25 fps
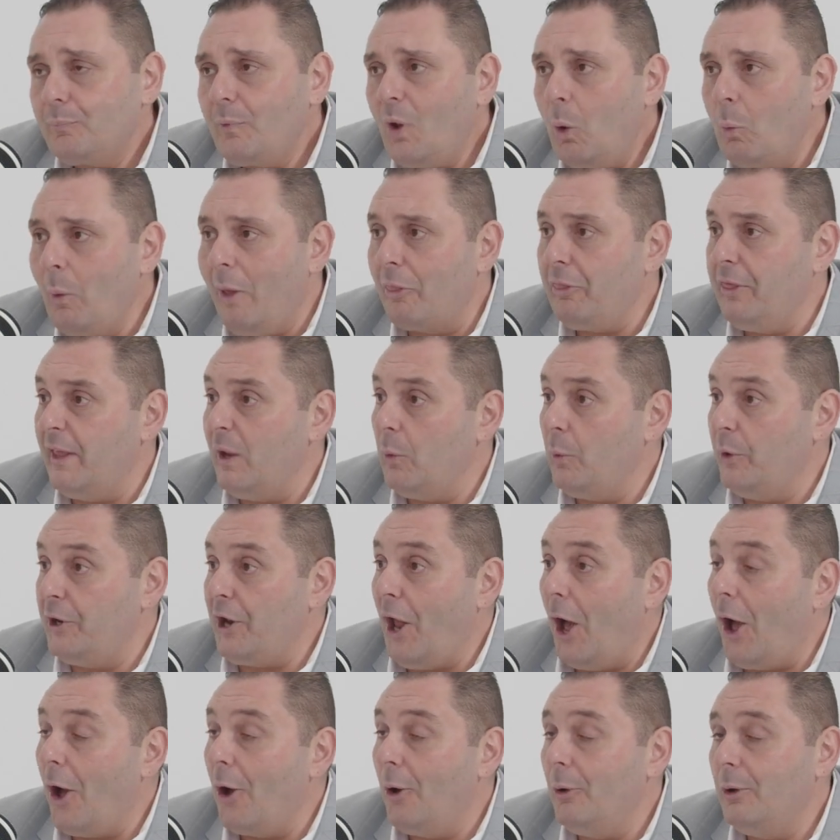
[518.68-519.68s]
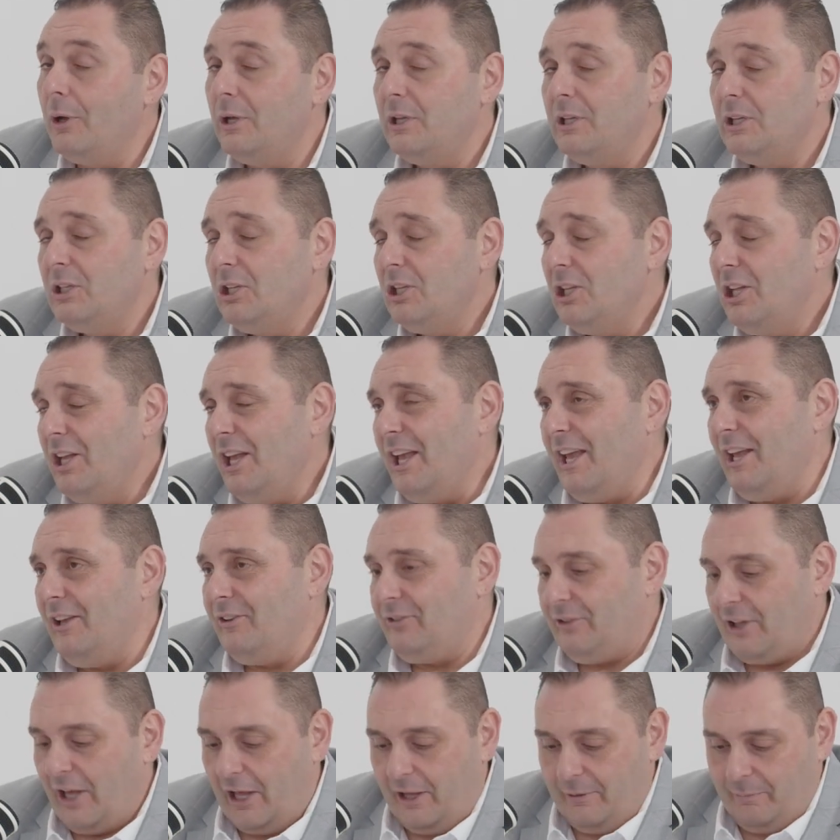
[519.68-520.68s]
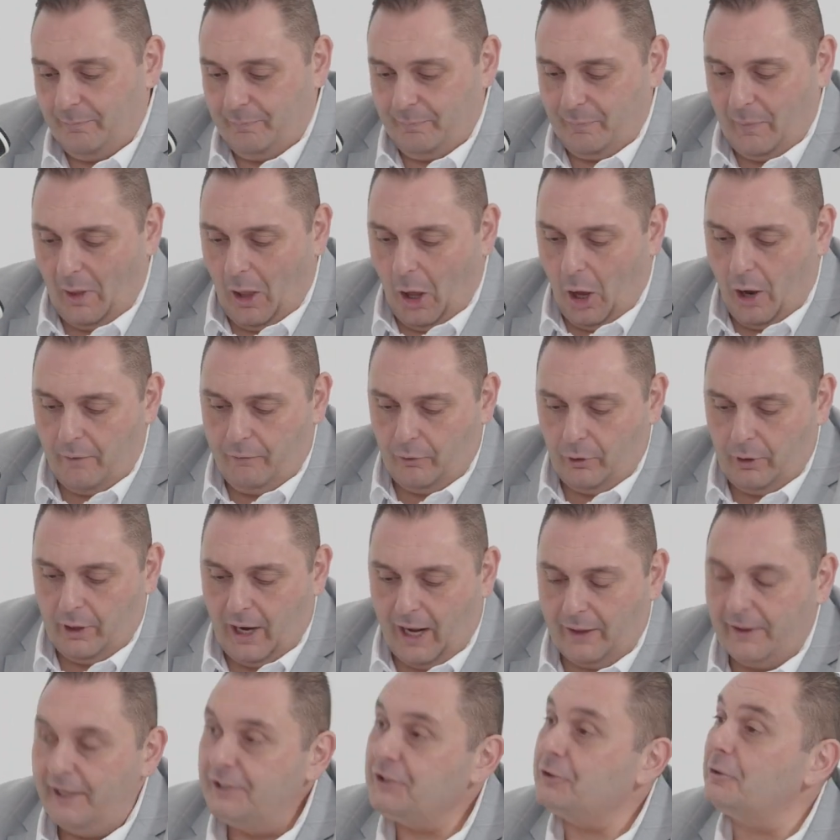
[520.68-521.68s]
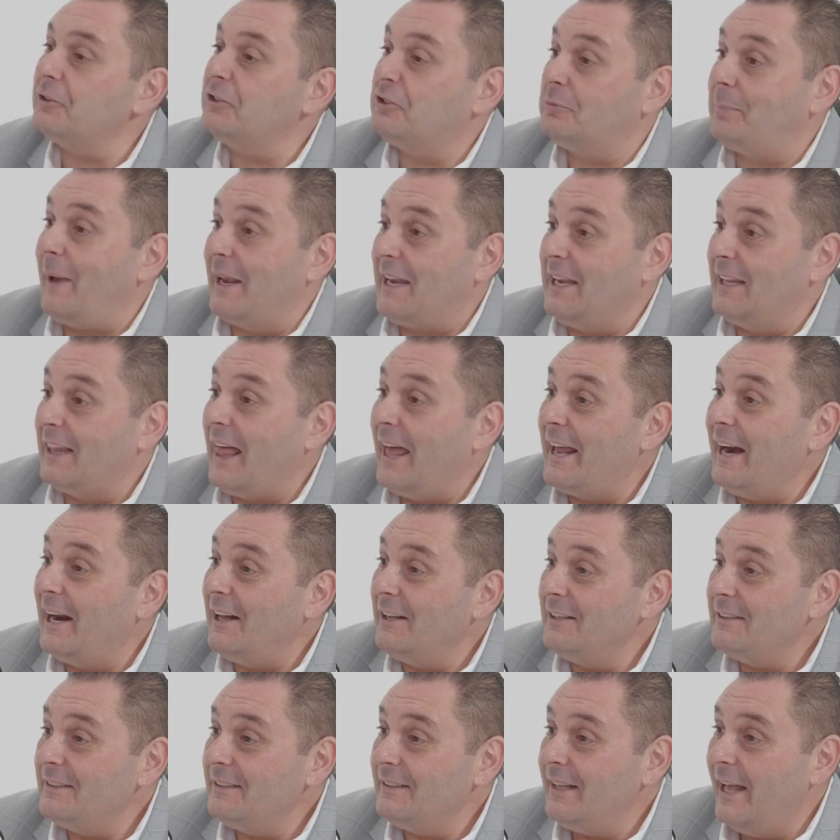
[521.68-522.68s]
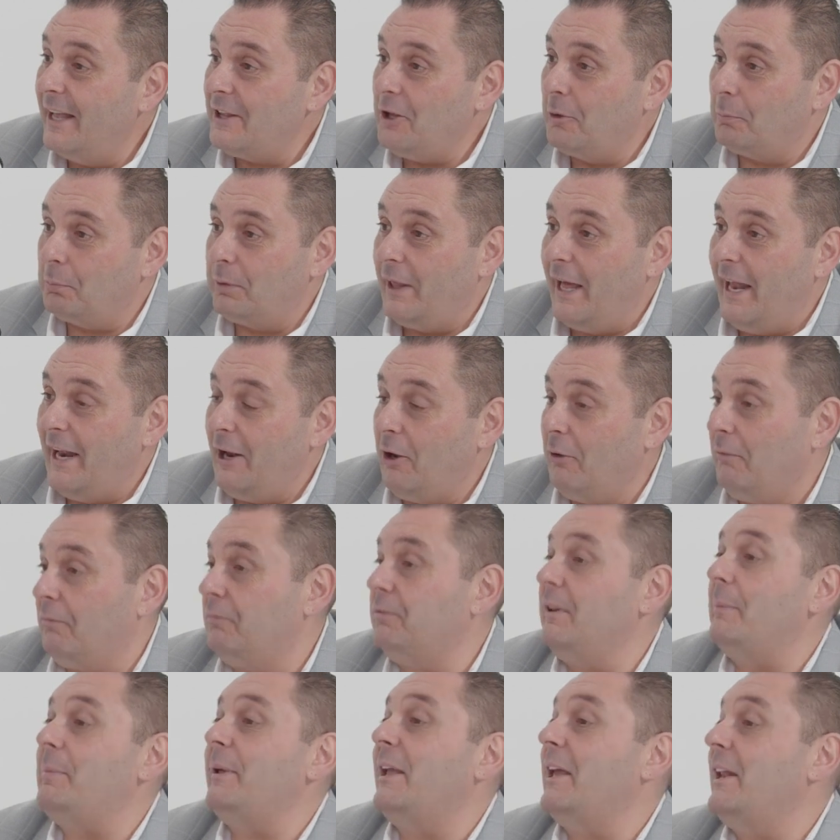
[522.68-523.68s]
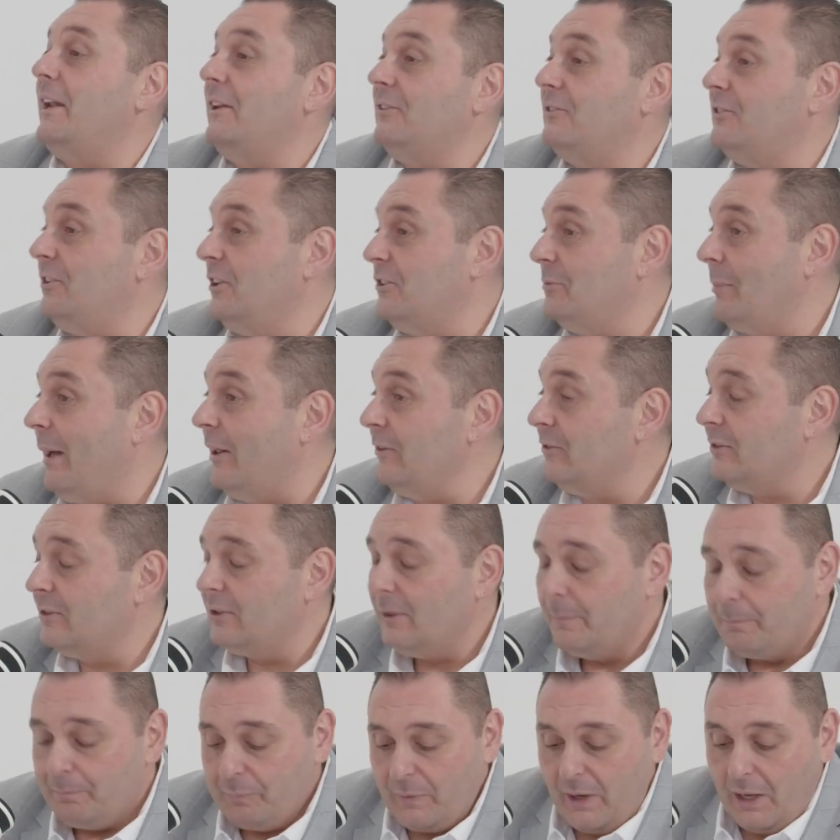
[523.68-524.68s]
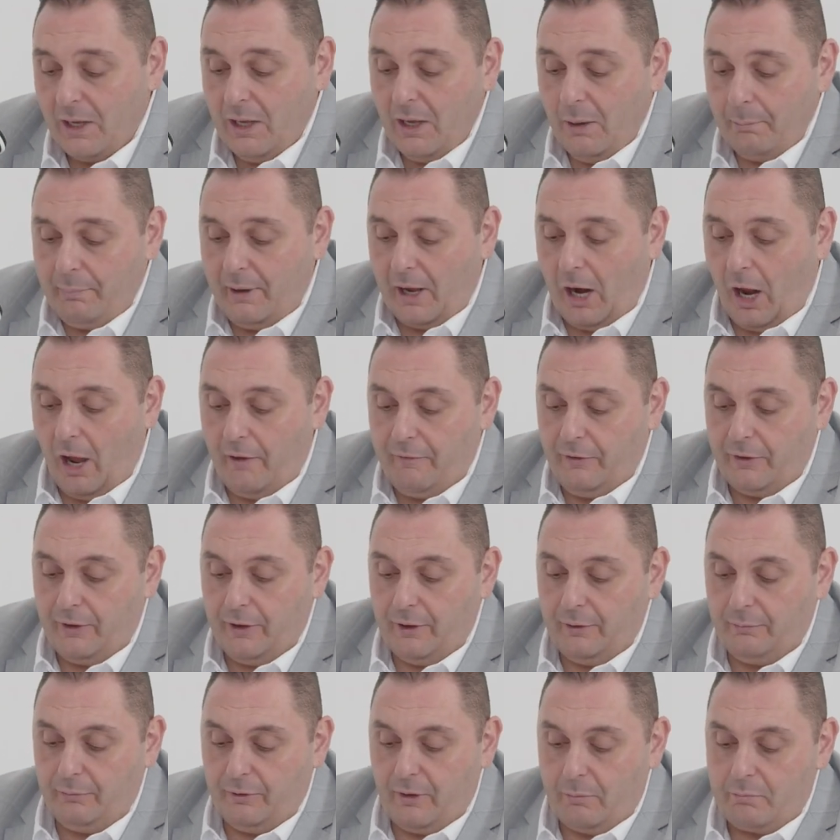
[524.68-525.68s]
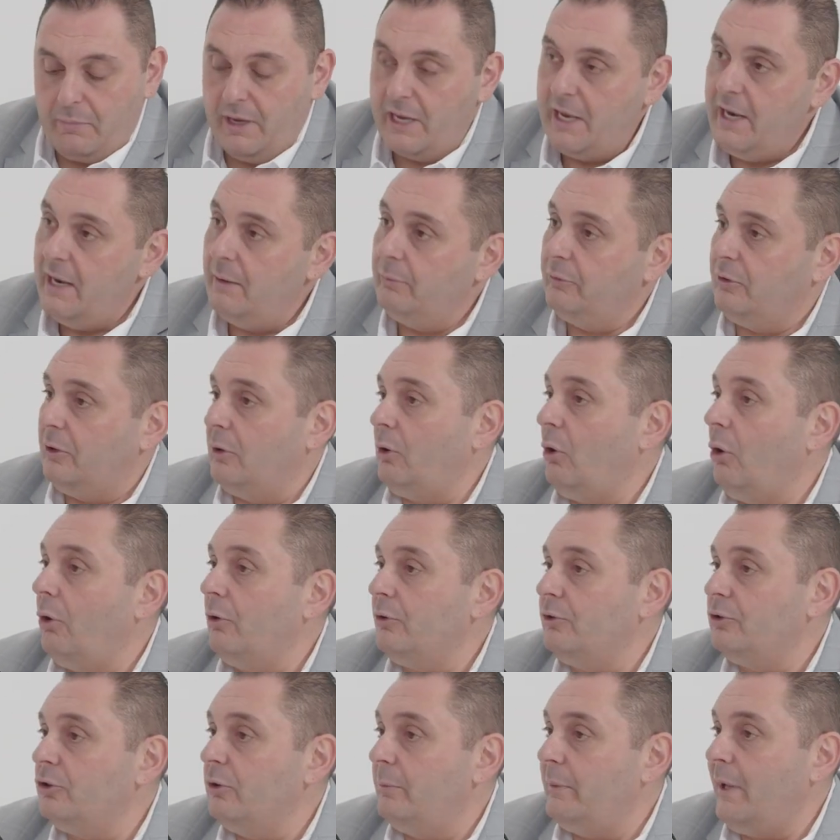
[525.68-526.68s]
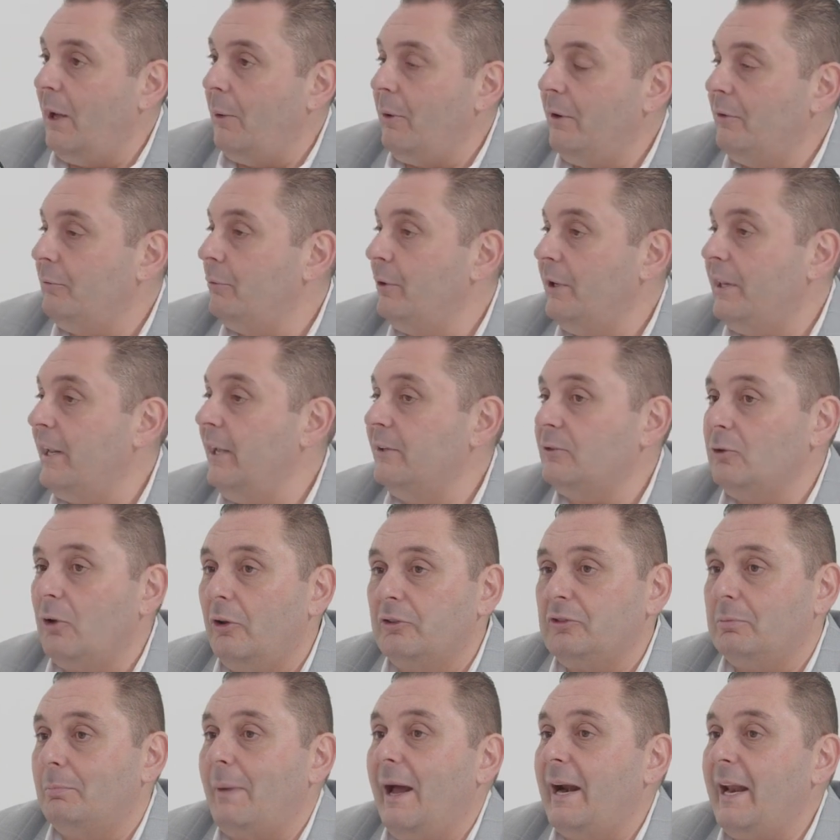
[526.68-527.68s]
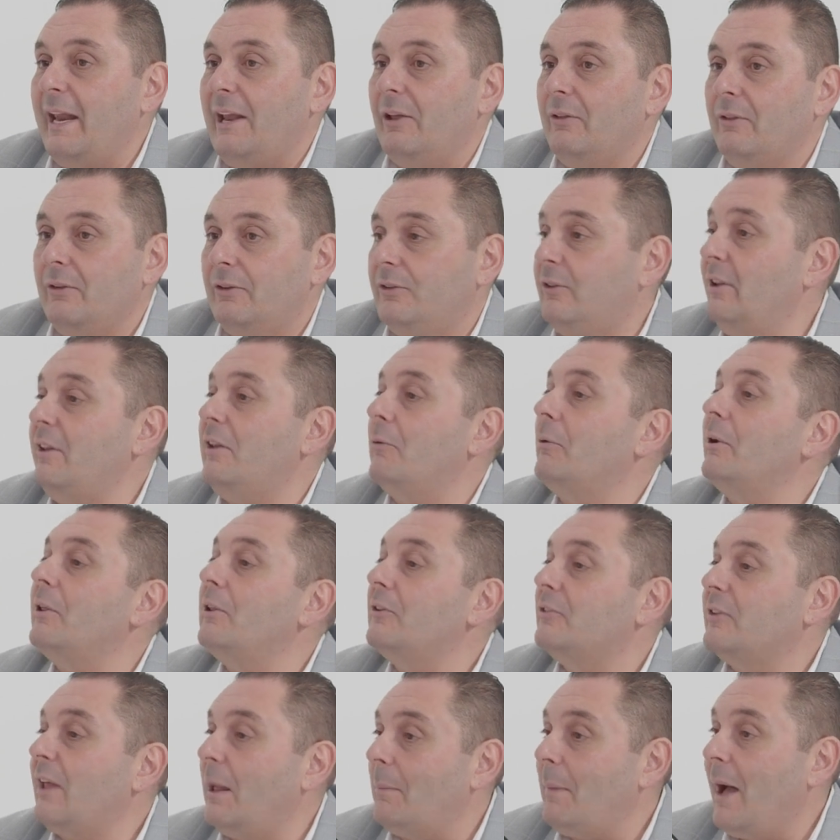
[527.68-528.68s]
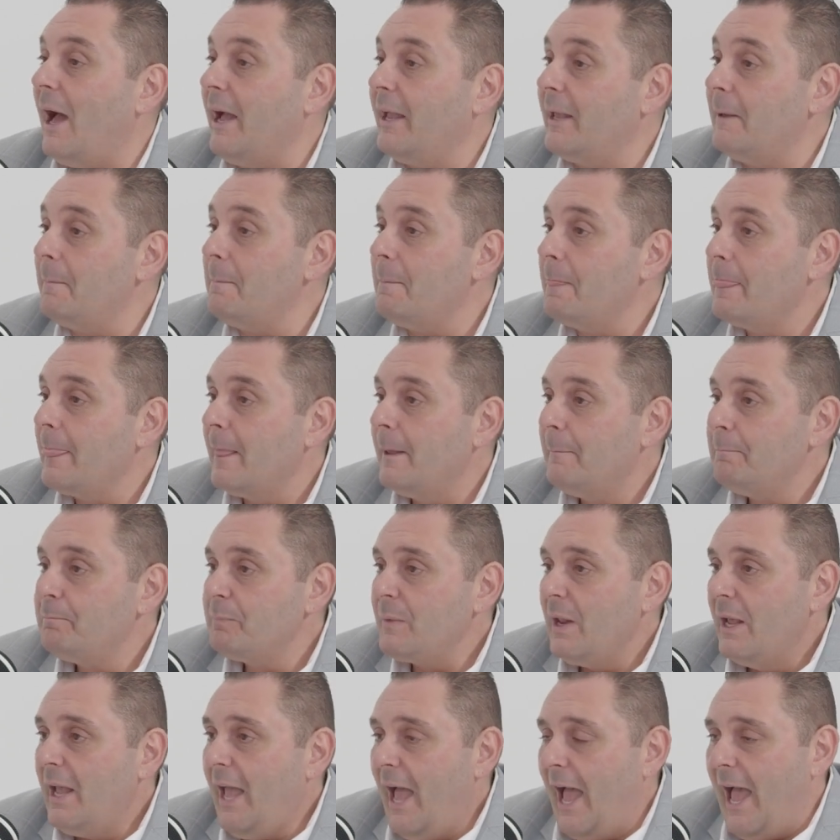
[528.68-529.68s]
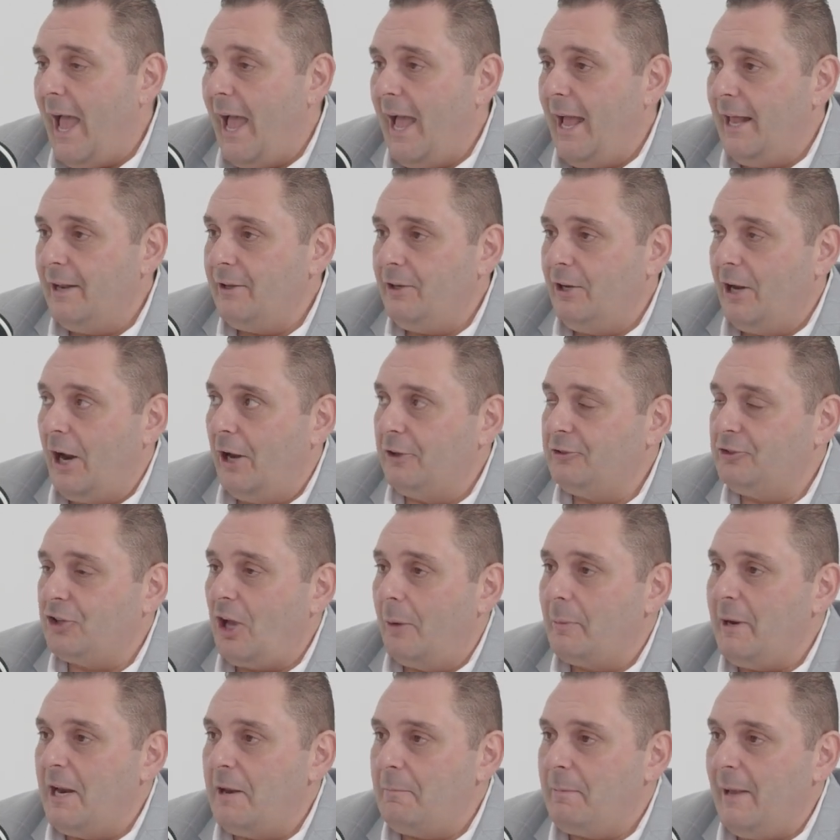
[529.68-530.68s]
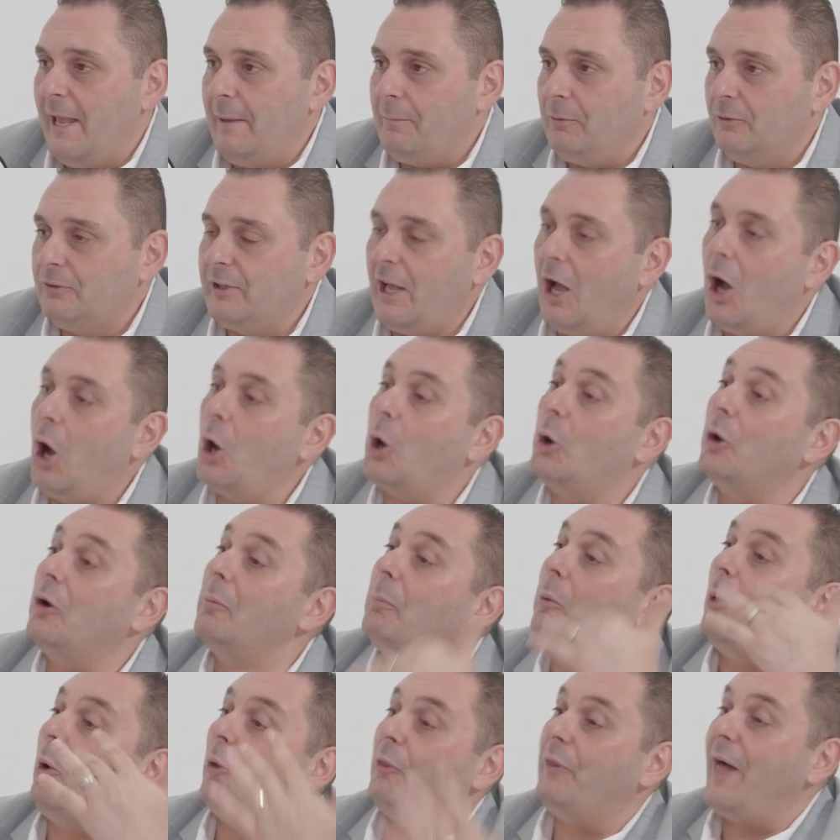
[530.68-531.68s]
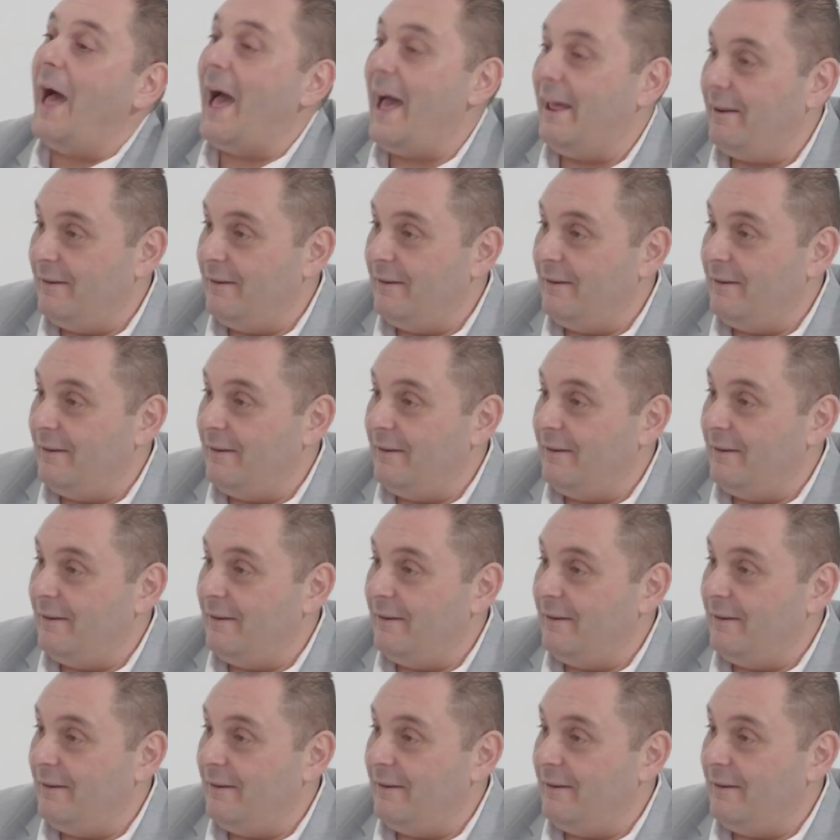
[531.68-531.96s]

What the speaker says: one thing we know is that unless you're a speculator and you're planning on flipping it in 6 months, but over the medium to long term, no one really has lost money in the Sydney real estate market. And, so many people say, I could have bought that.